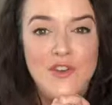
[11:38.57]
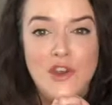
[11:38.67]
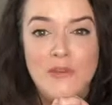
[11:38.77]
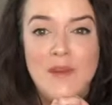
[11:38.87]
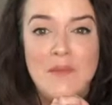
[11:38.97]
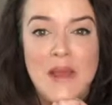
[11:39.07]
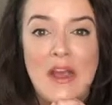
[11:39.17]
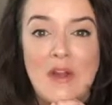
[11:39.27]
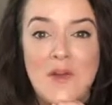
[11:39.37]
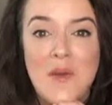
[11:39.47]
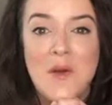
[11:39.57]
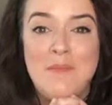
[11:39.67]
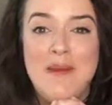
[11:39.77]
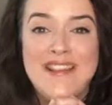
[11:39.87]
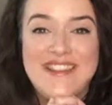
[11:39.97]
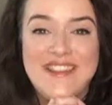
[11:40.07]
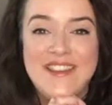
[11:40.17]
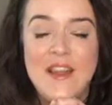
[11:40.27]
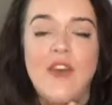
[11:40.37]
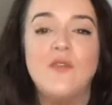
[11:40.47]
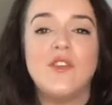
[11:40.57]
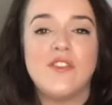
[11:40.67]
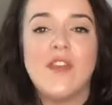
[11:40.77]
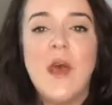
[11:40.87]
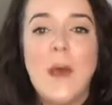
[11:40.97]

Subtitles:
and you can read my column on My City Life, which is